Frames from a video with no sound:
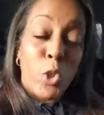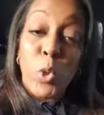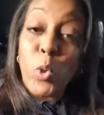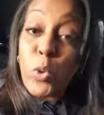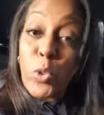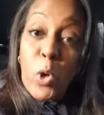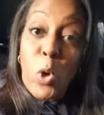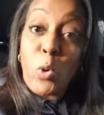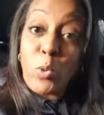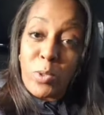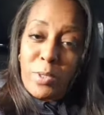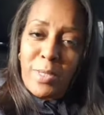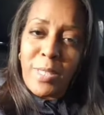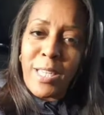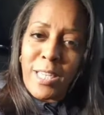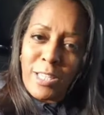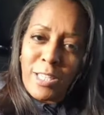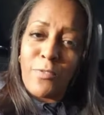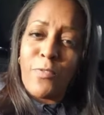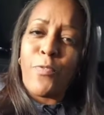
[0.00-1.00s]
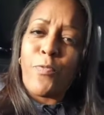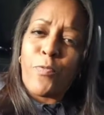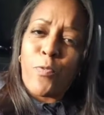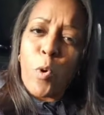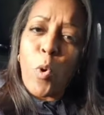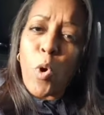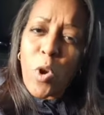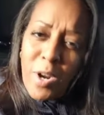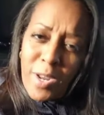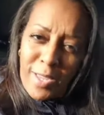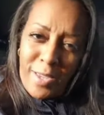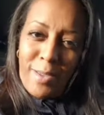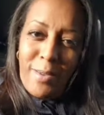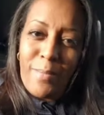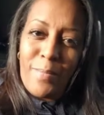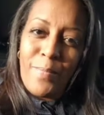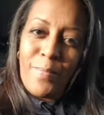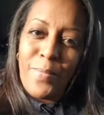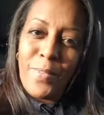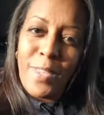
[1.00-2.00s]
do those things for
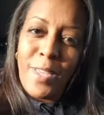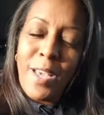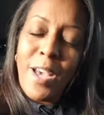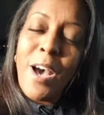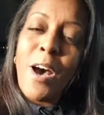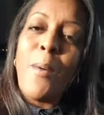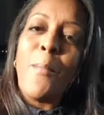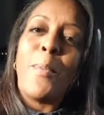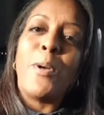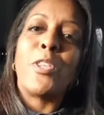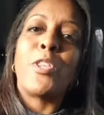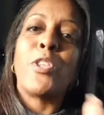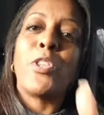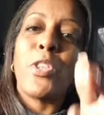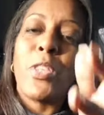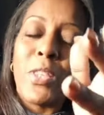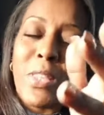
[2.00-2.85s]
him, but